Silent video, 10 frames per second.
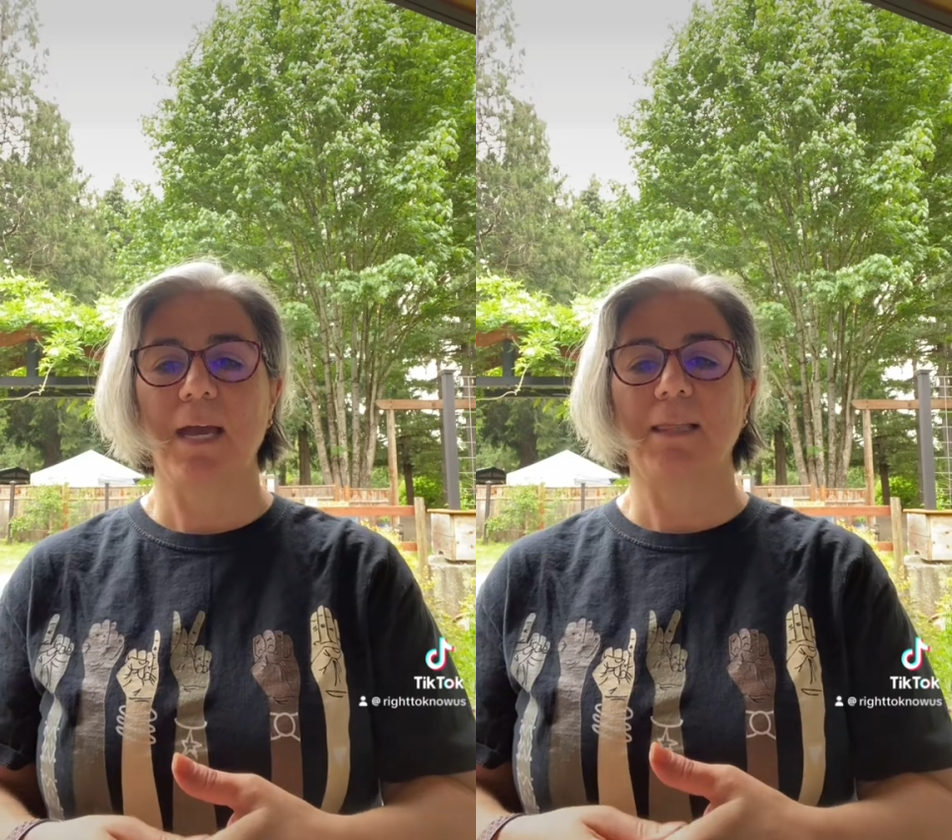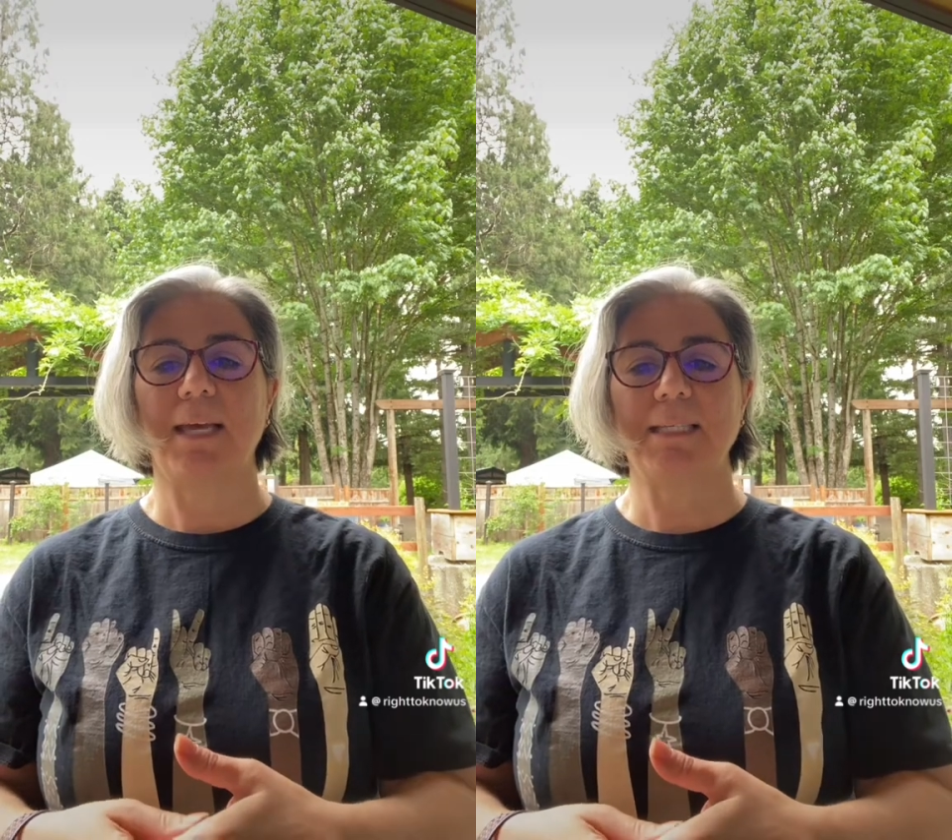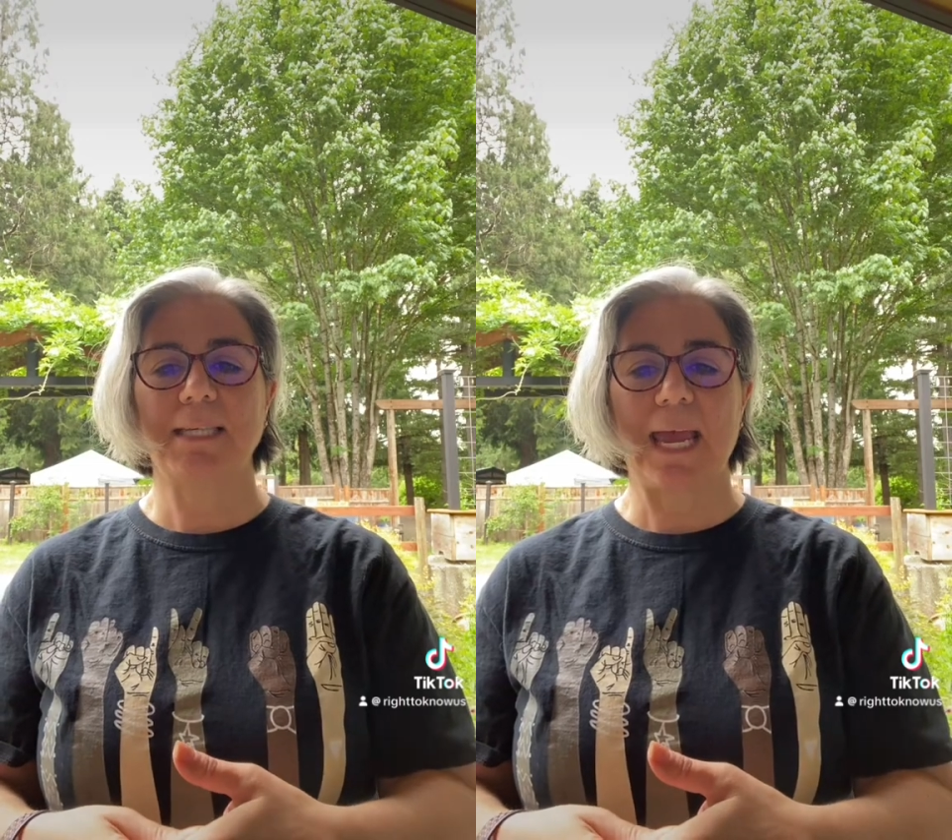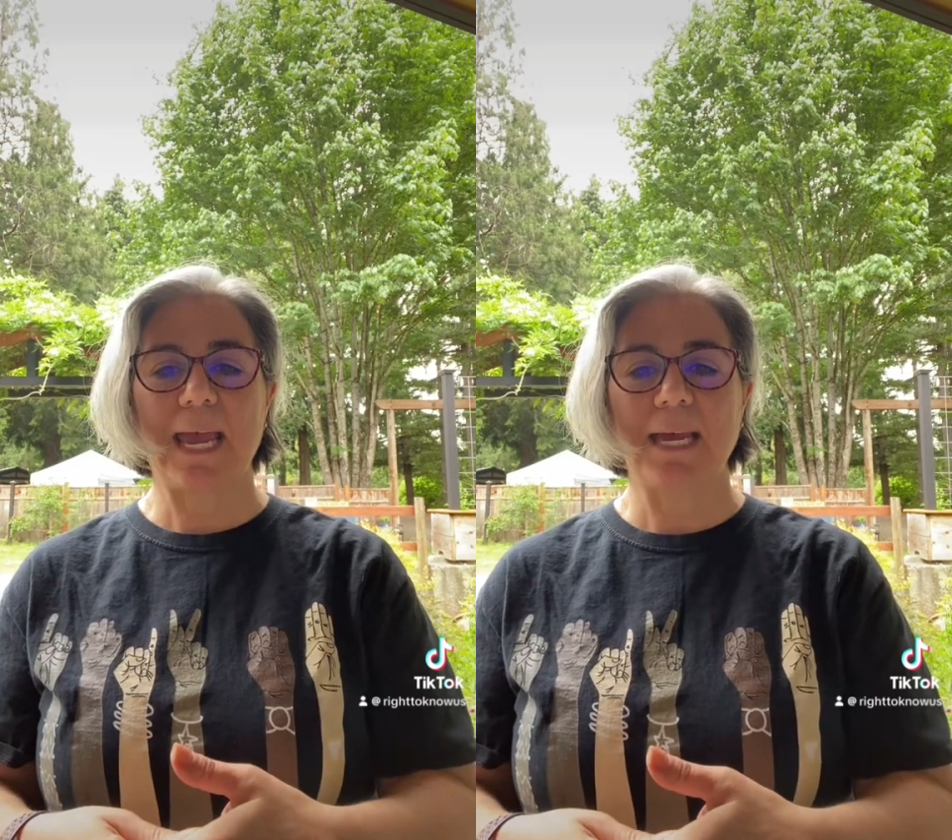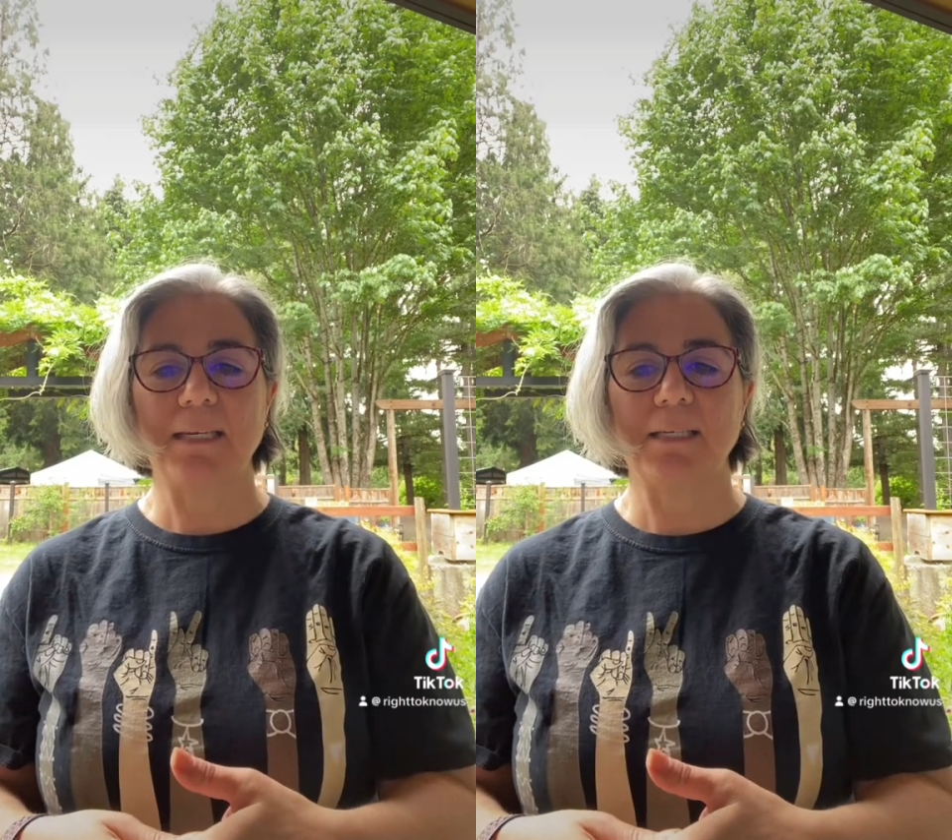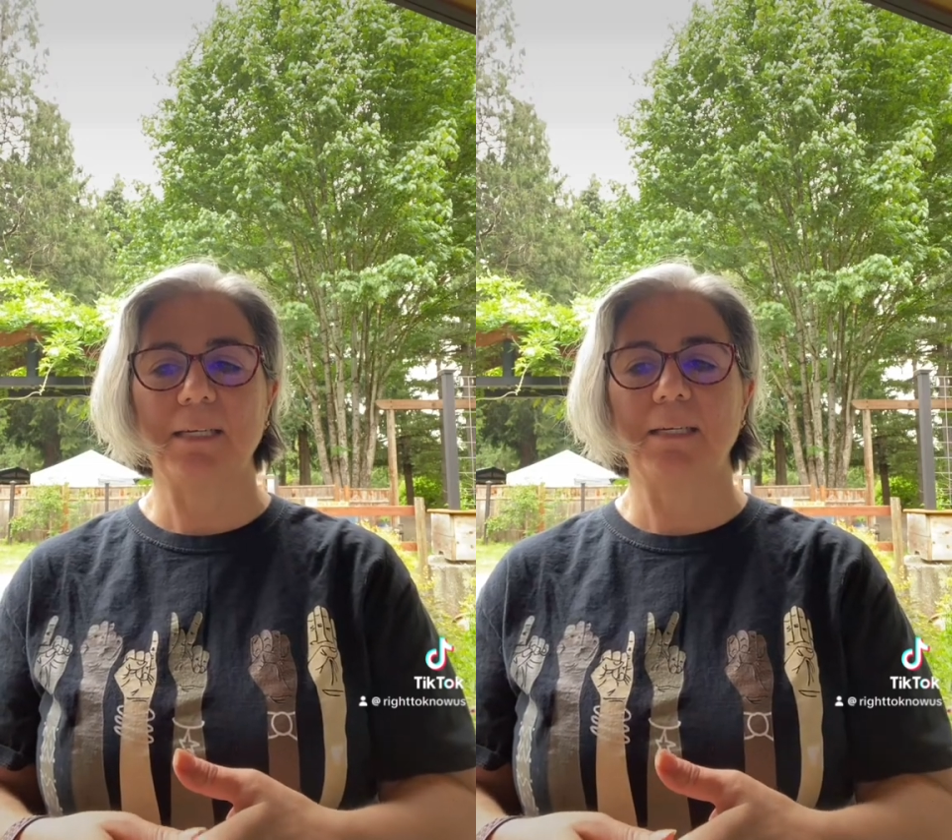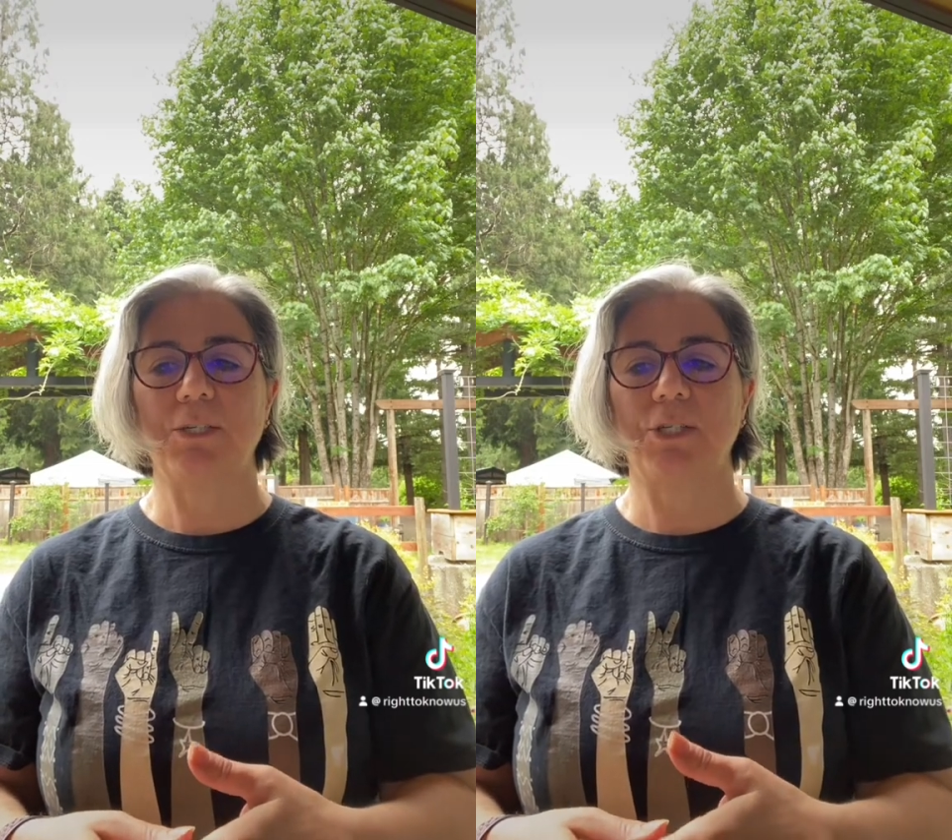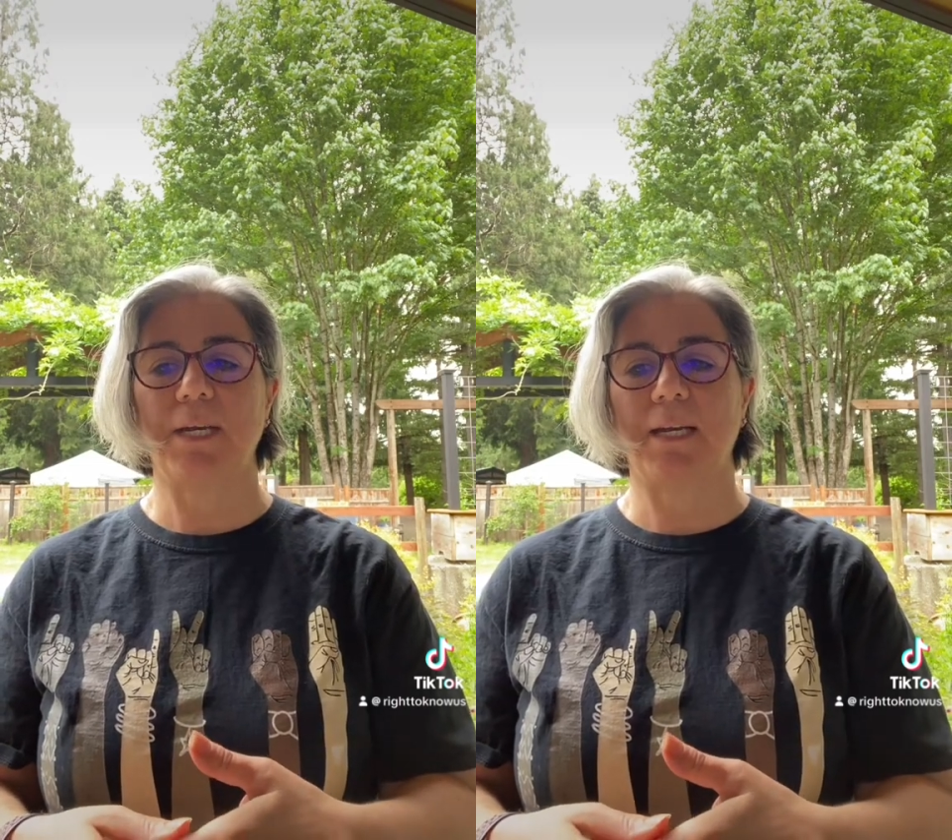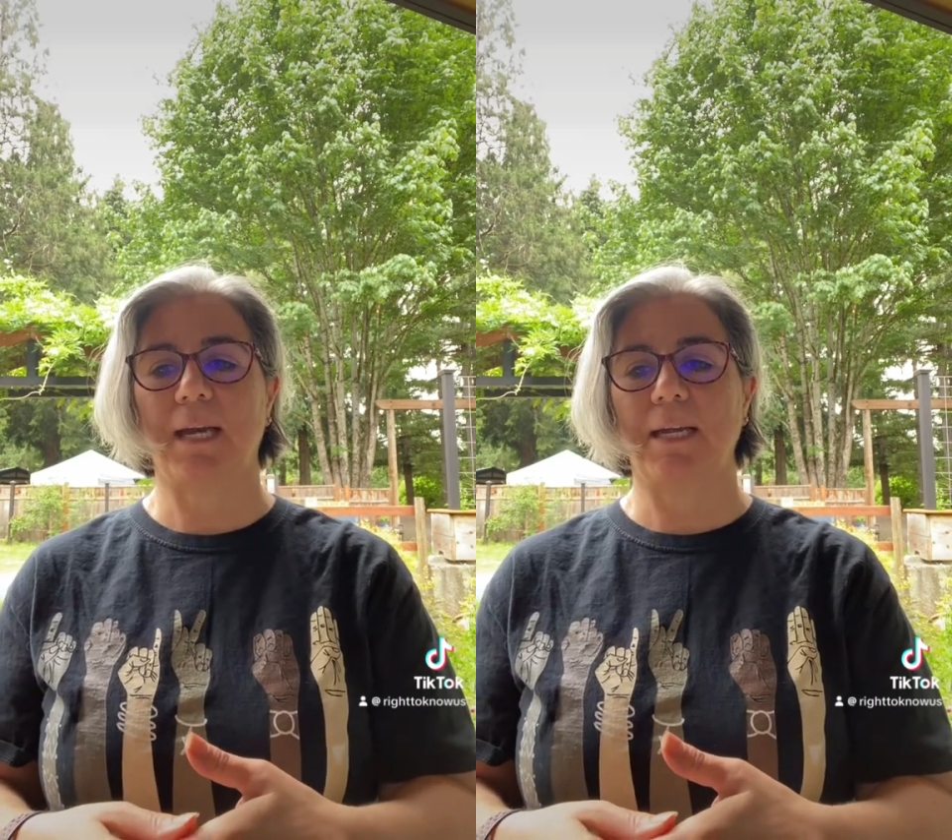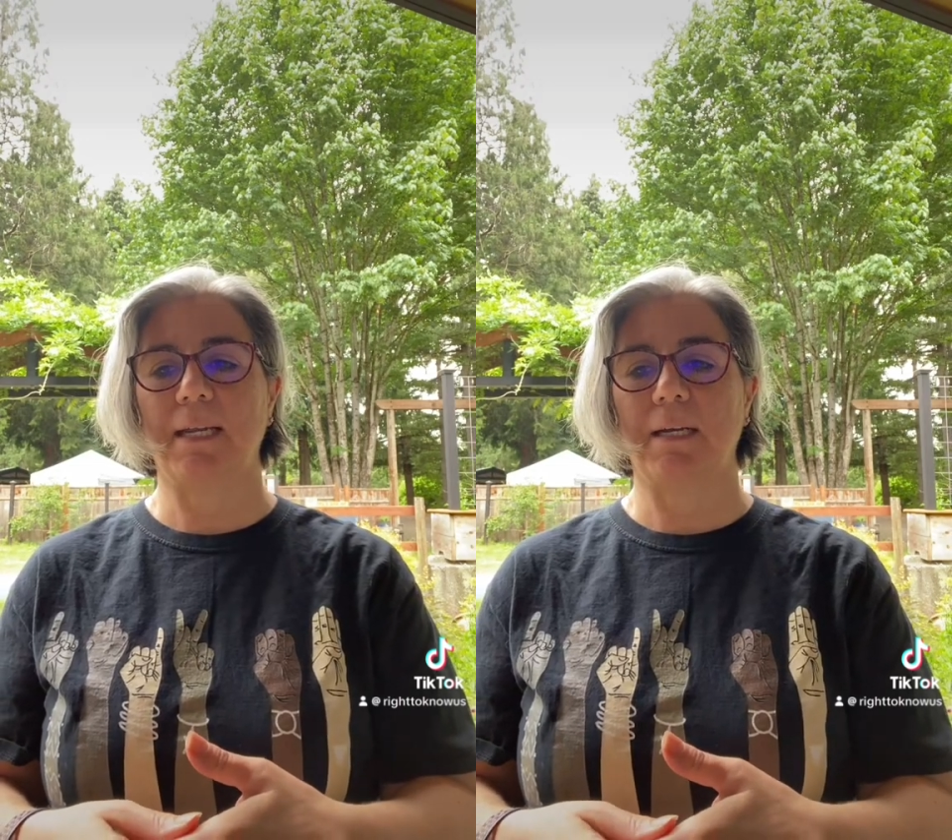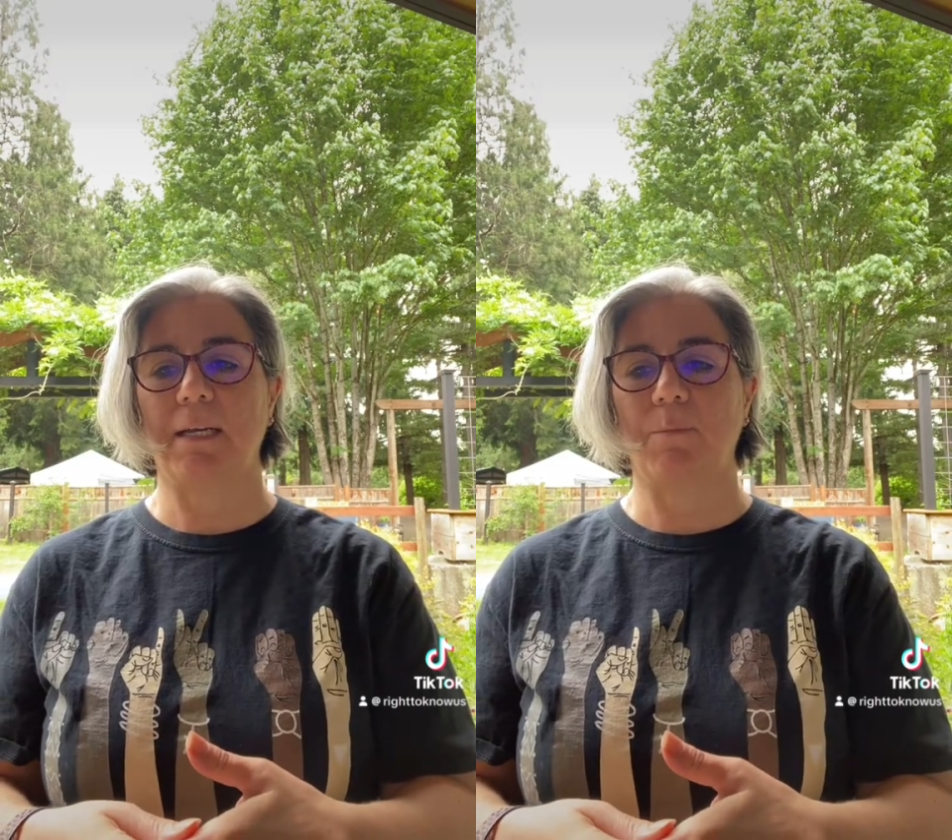Let's end genetic identity